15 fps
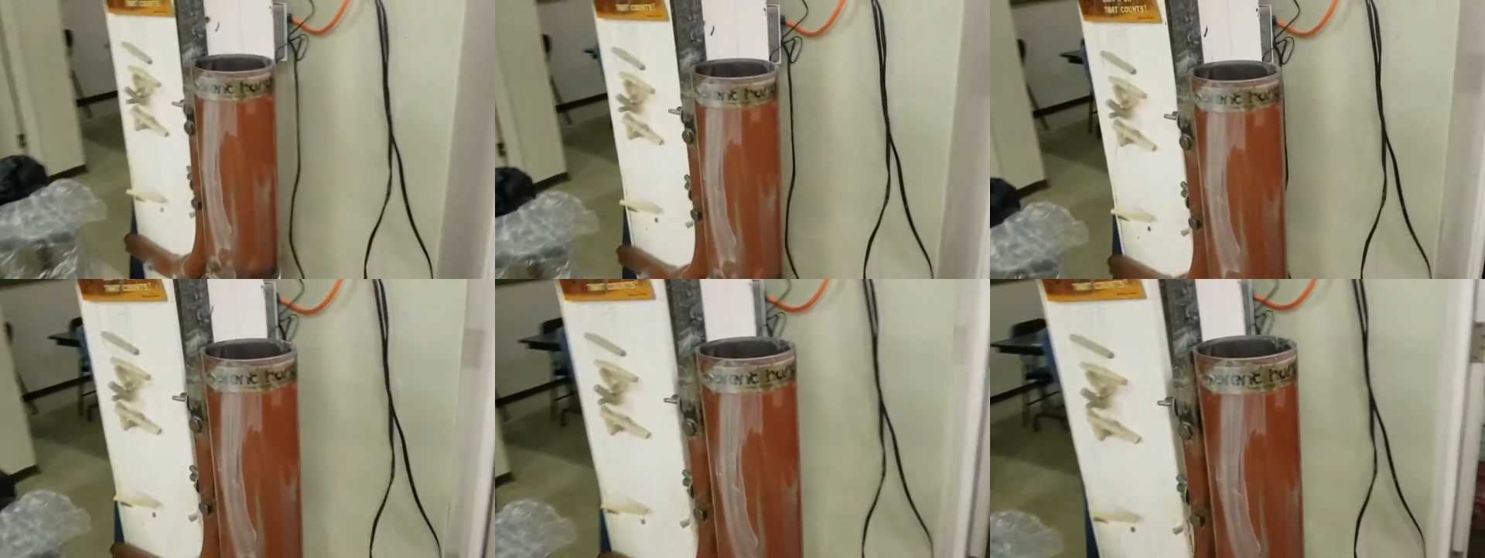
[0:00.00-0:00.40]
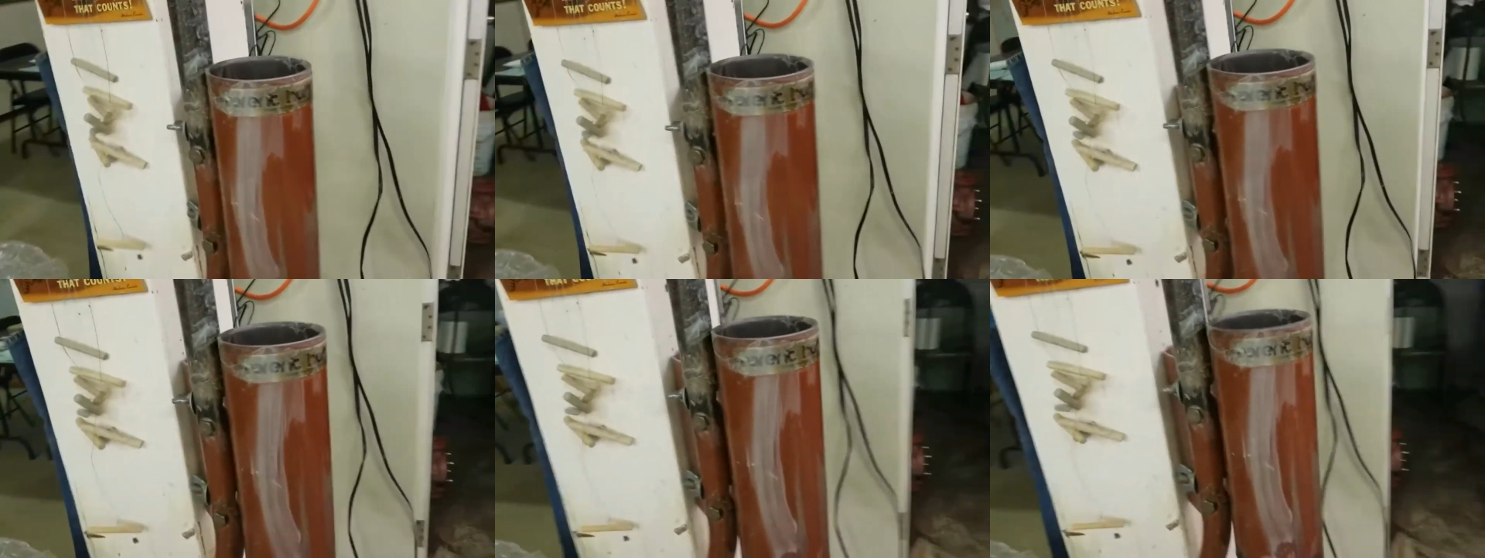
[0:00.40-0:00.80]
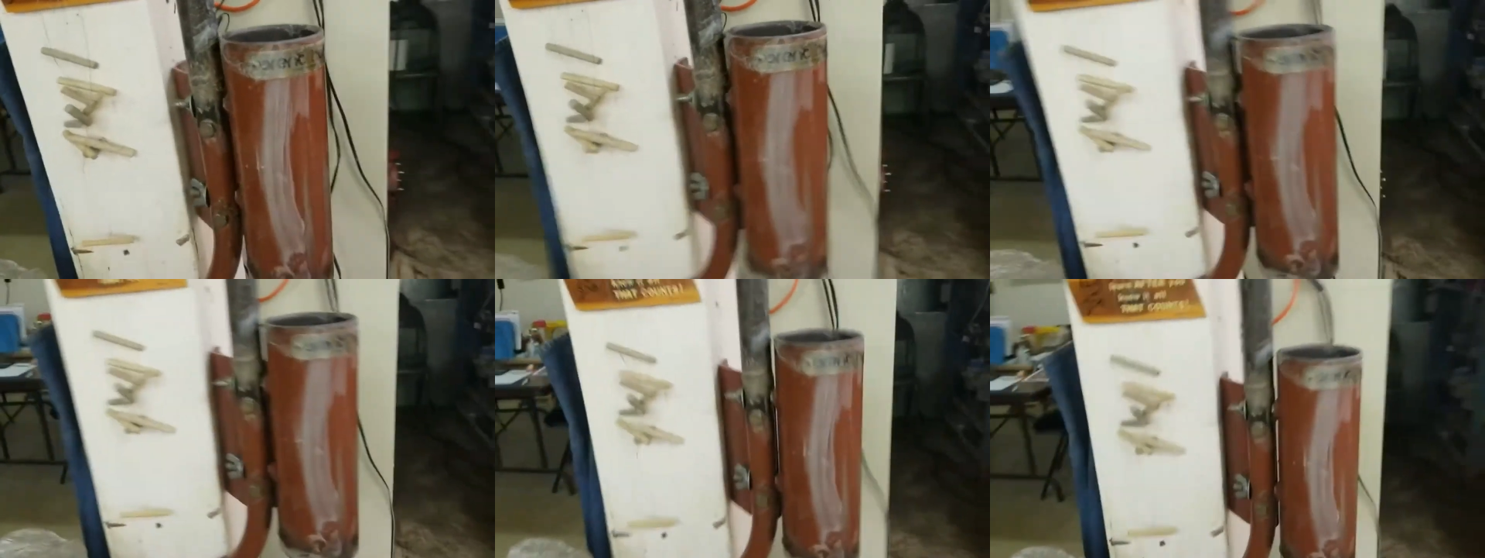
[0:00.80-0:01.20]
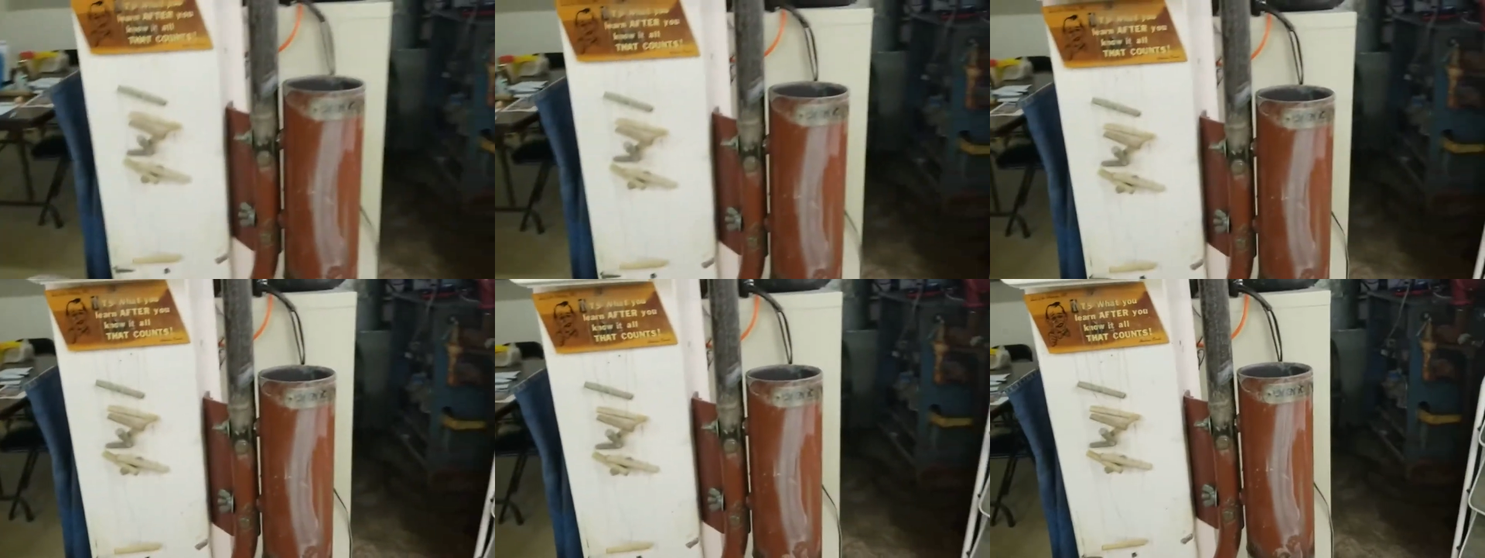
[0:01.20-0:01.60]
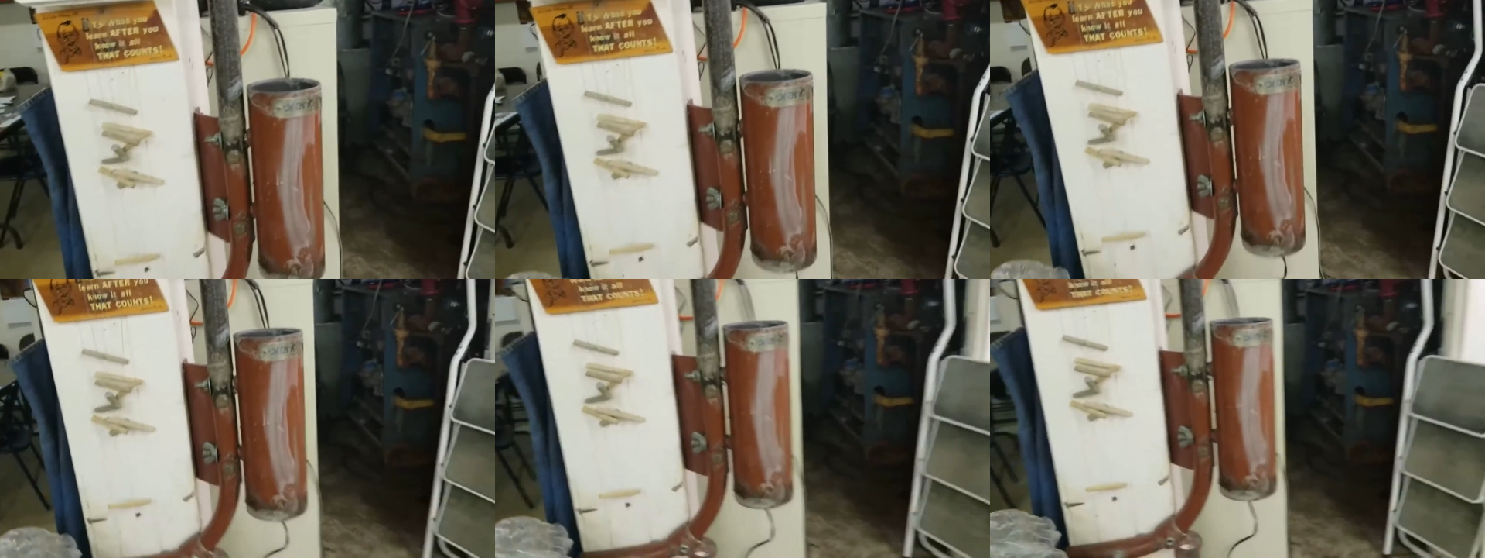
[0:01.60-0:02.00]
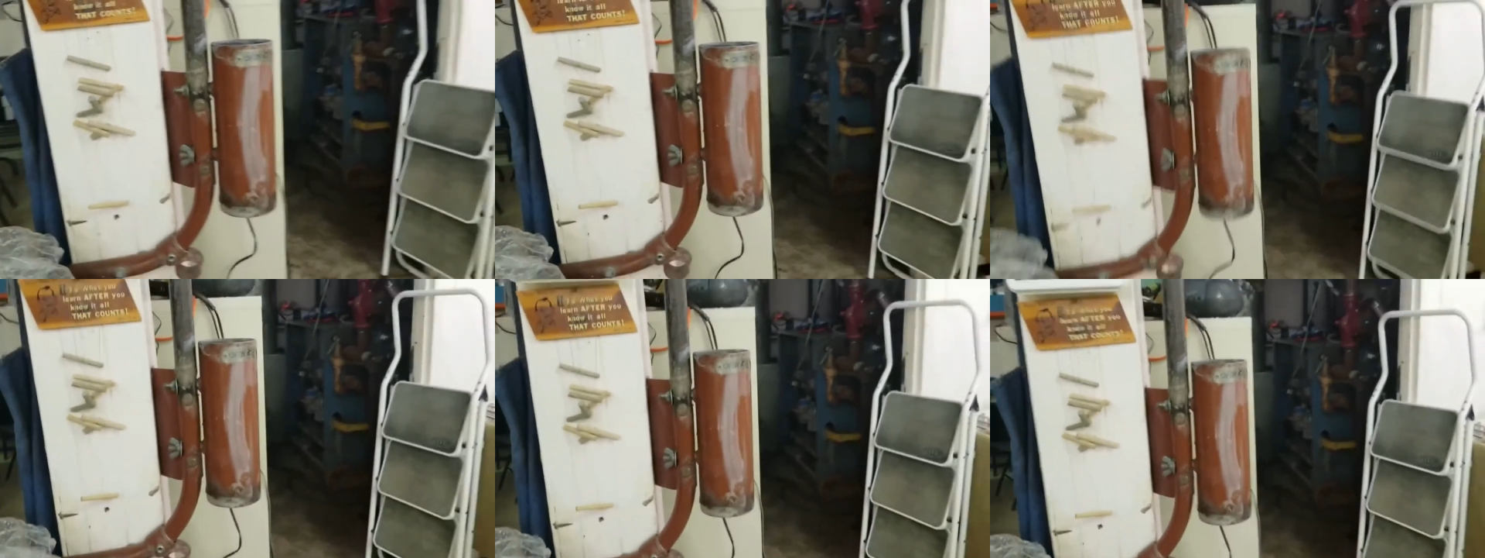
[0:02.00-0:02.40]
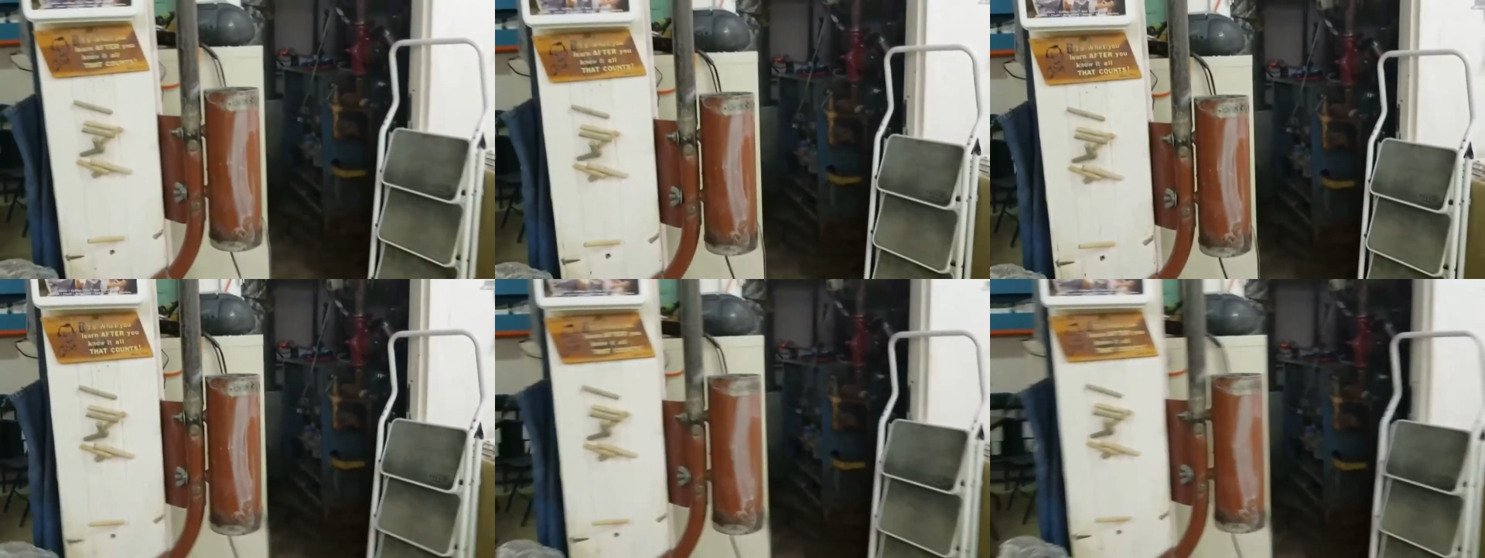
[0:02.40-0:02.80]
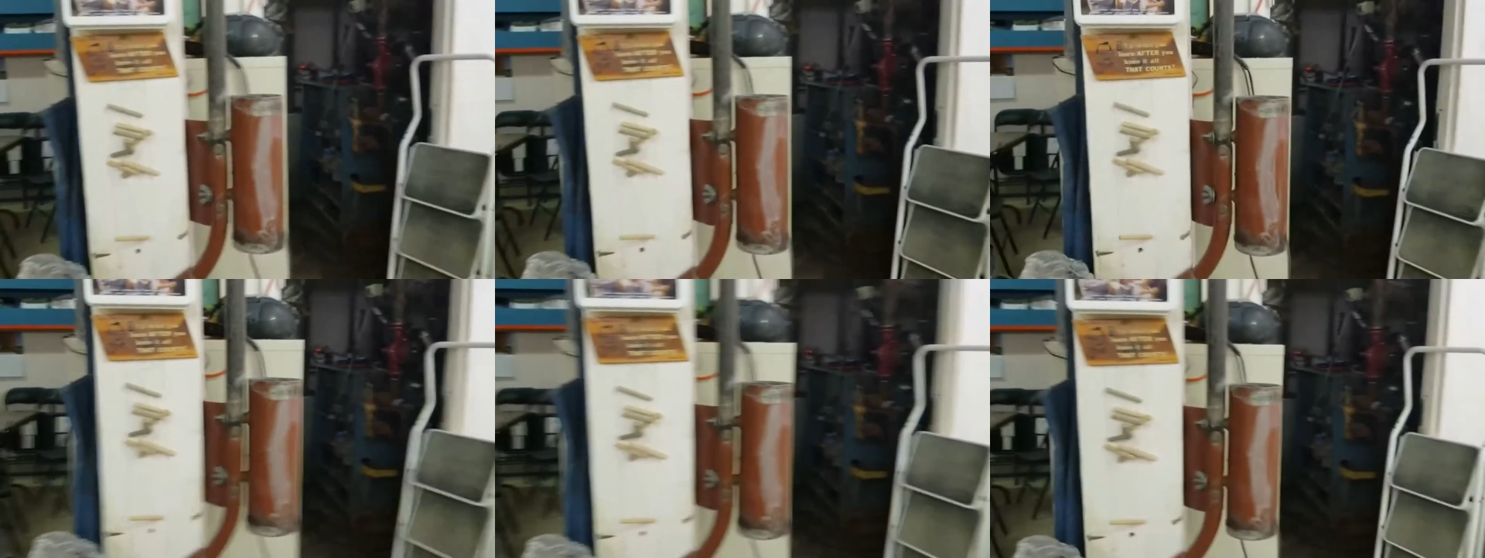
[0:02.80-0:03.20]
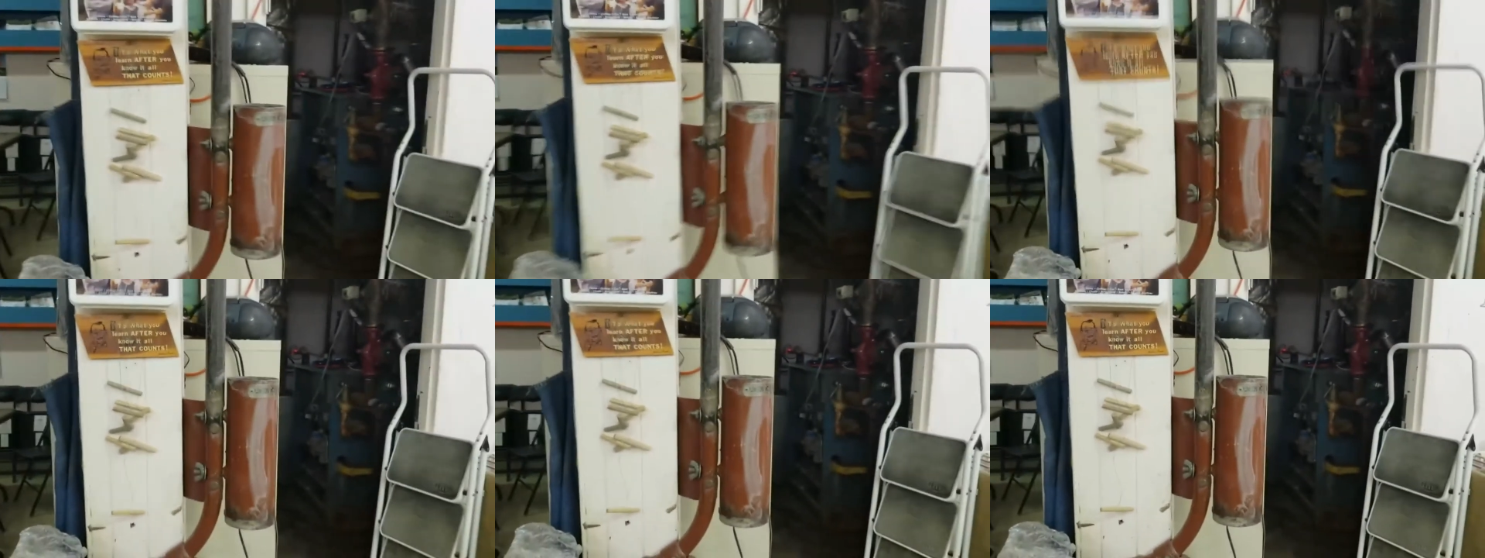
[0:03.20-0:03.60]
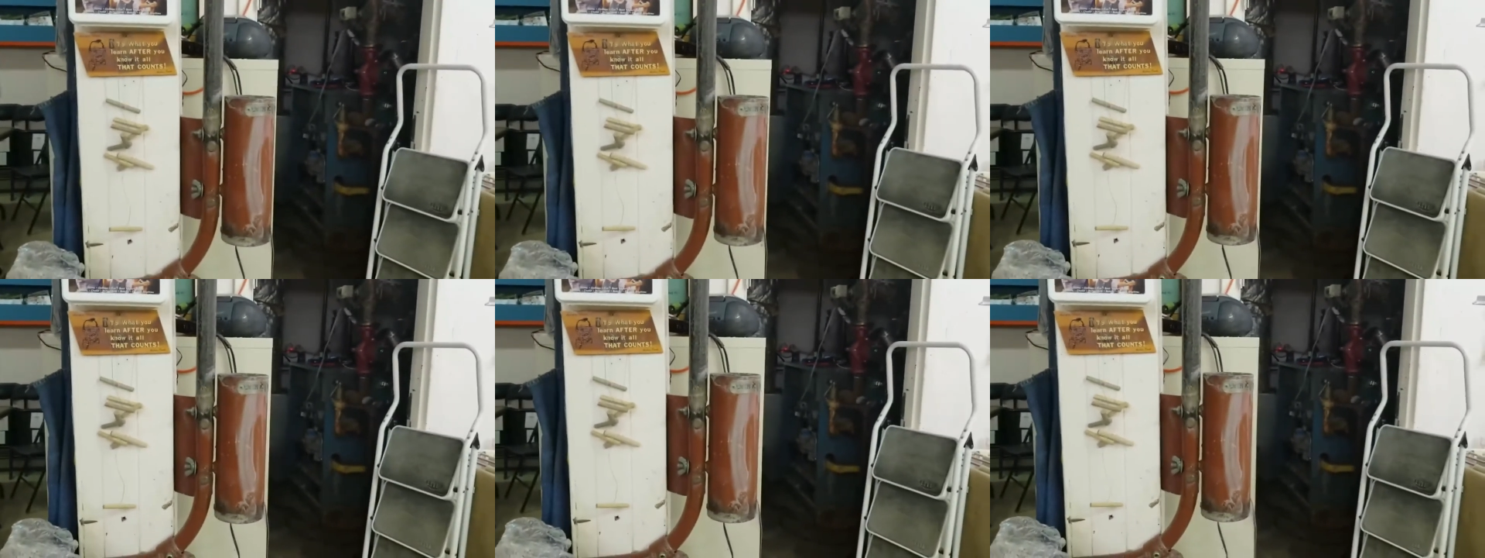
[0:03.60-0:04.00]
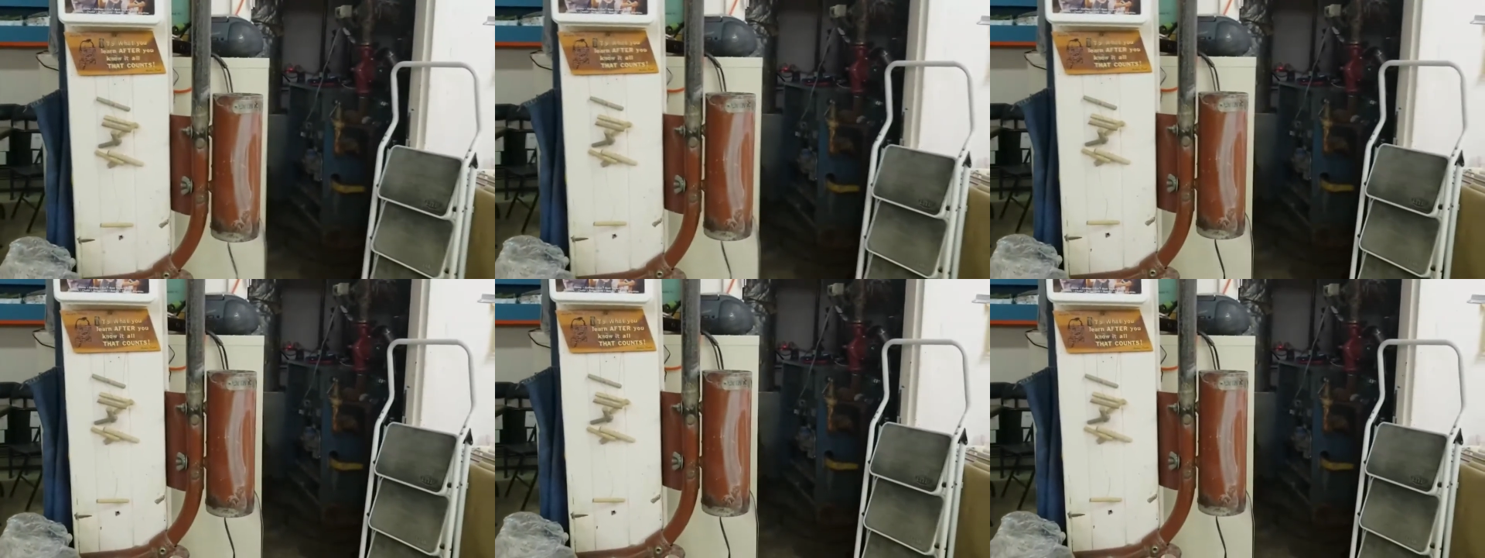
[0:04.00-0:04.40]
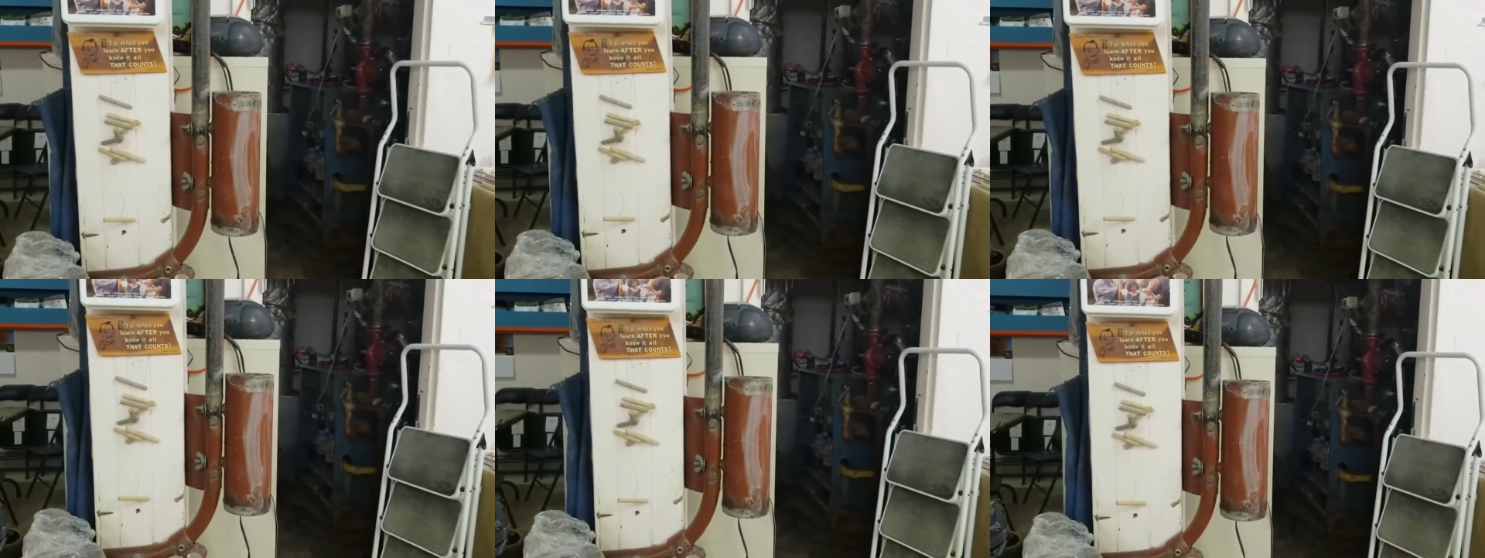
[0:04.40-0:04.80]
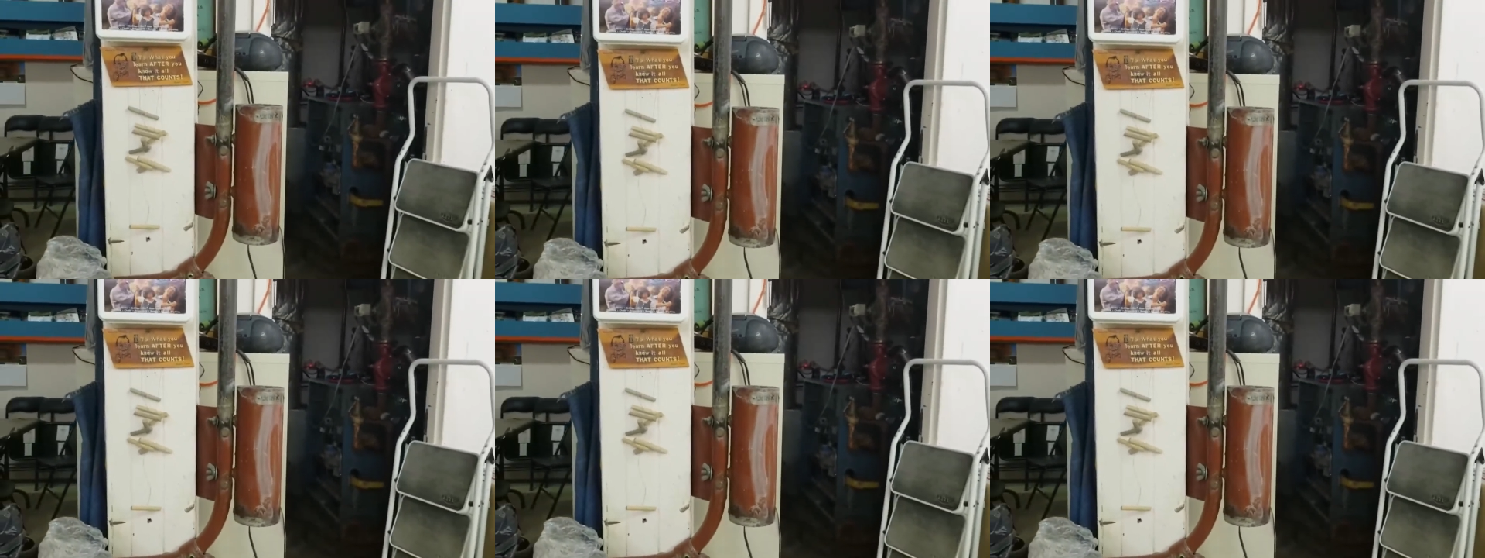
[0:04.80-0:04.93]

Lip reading: [unreadable: no face in view]